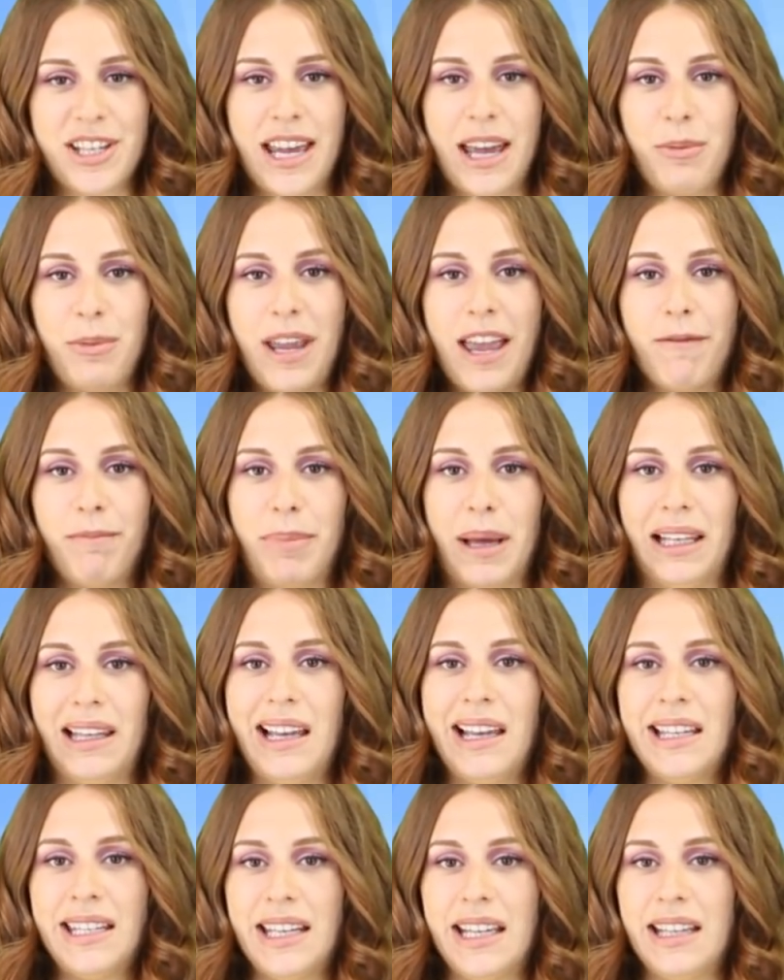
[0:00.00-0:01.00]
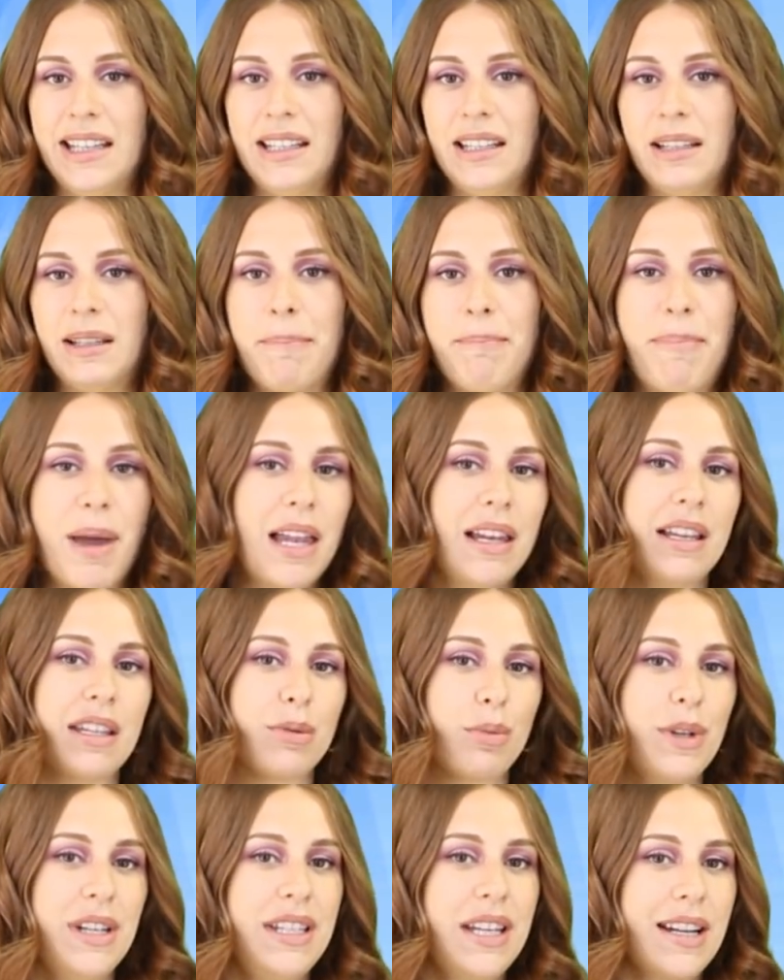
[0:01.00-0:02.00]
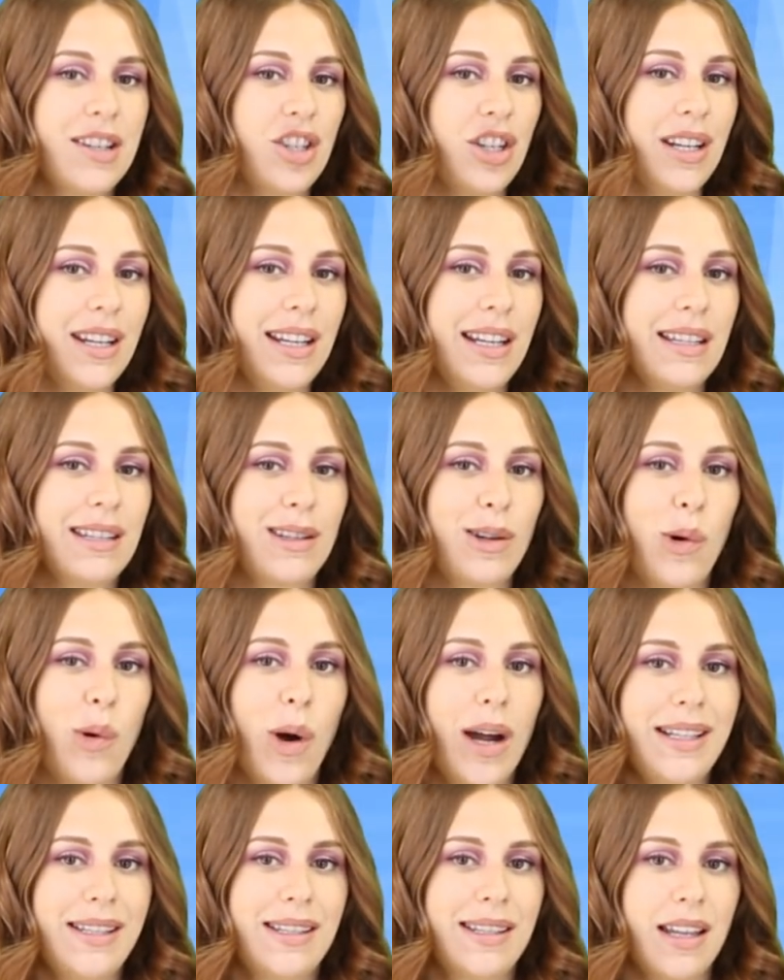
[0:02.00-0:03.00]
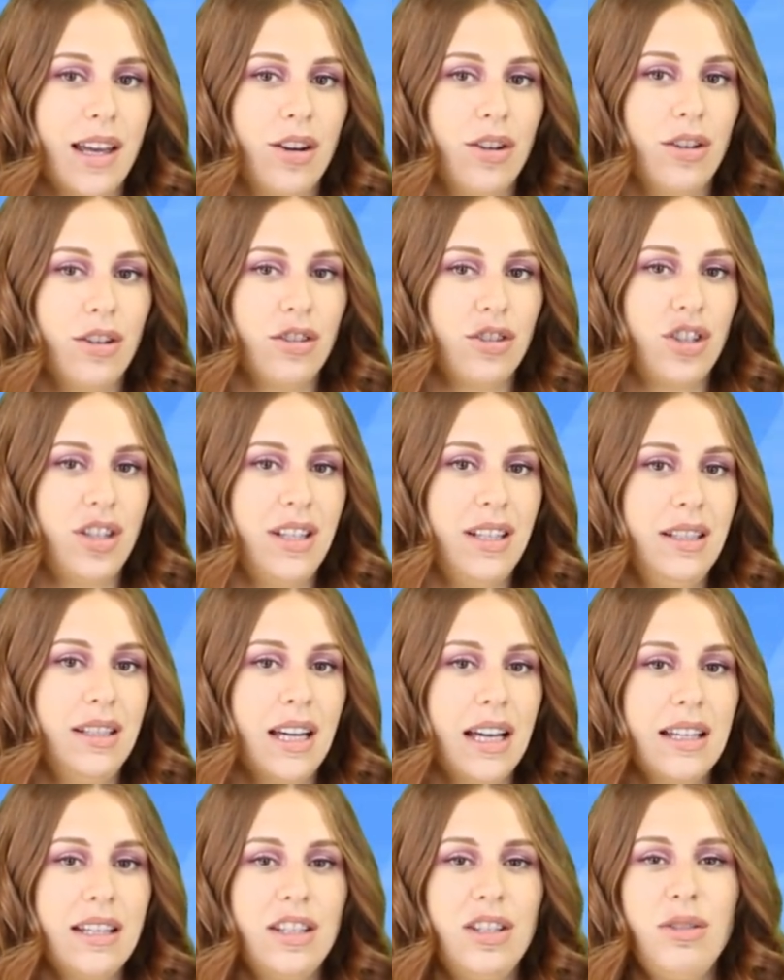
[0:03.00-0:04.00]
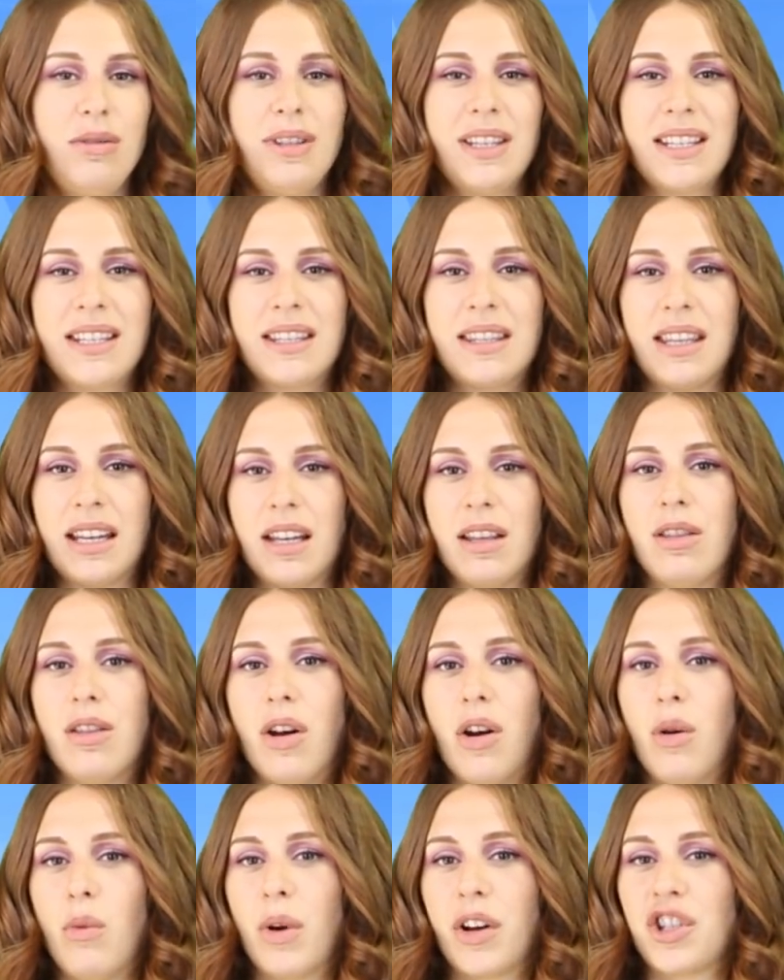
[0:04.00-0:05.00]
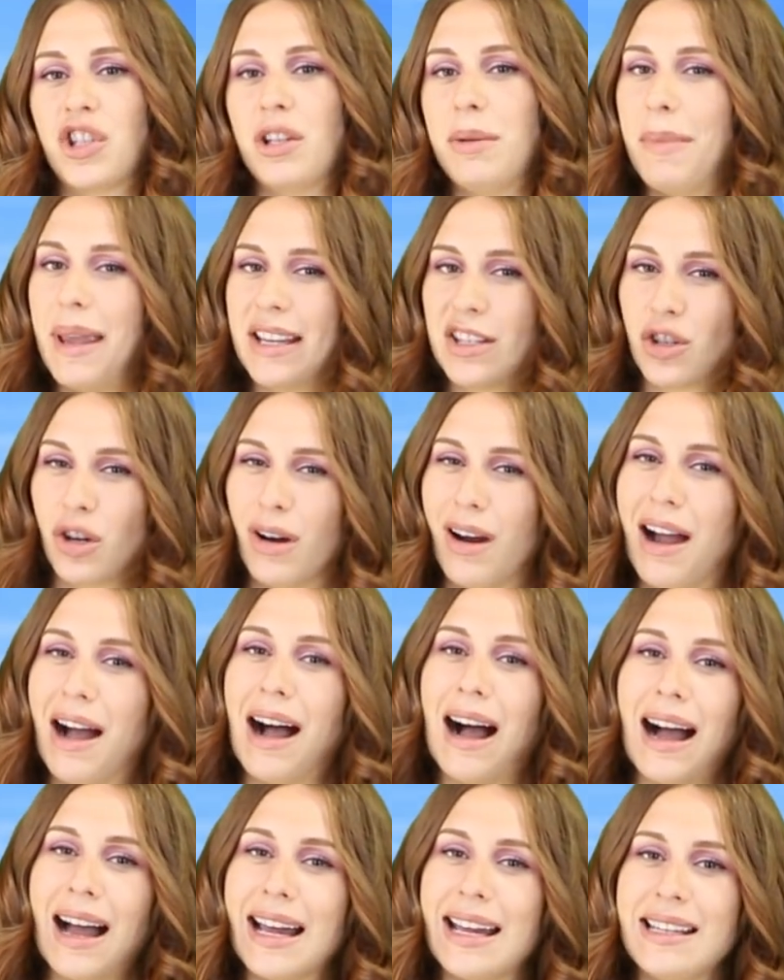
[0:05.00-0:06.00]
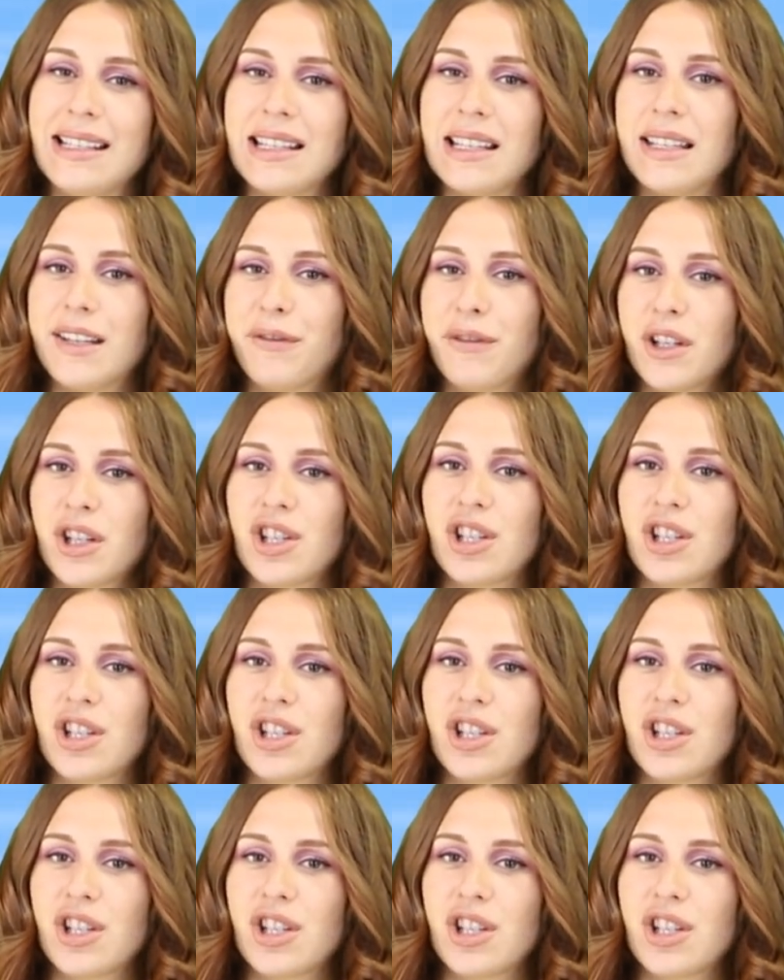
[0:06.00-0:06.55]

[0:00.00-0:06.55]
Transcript: ten we have Bella Hadid. Bella's retouching is quite subtle. She does do this thing though where she makes her eyes a different